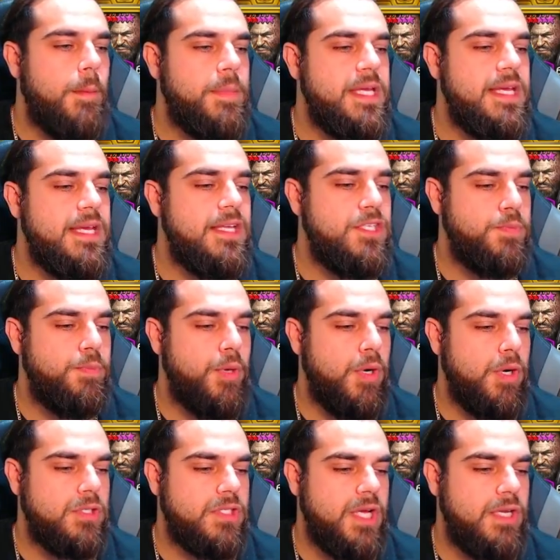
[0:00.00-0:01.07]
He is
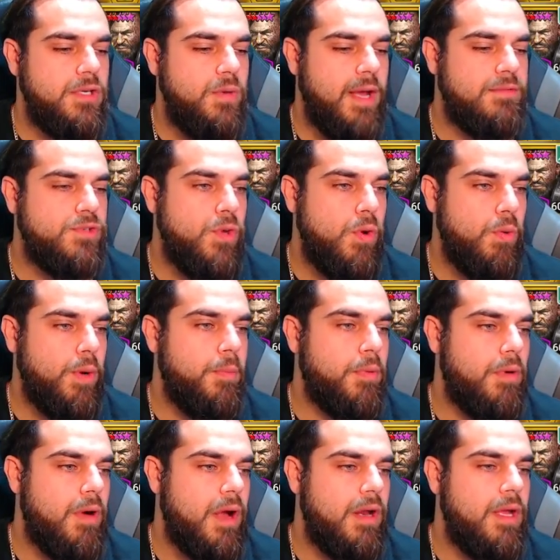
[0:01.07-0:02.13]
booked. I do have Soul
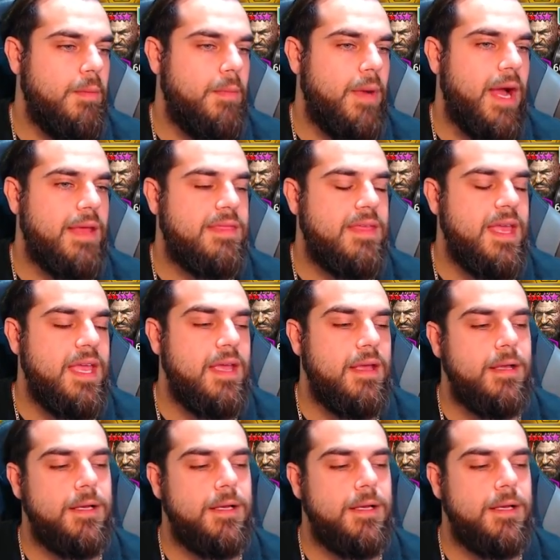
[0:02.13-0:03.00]
Reaper on him. I think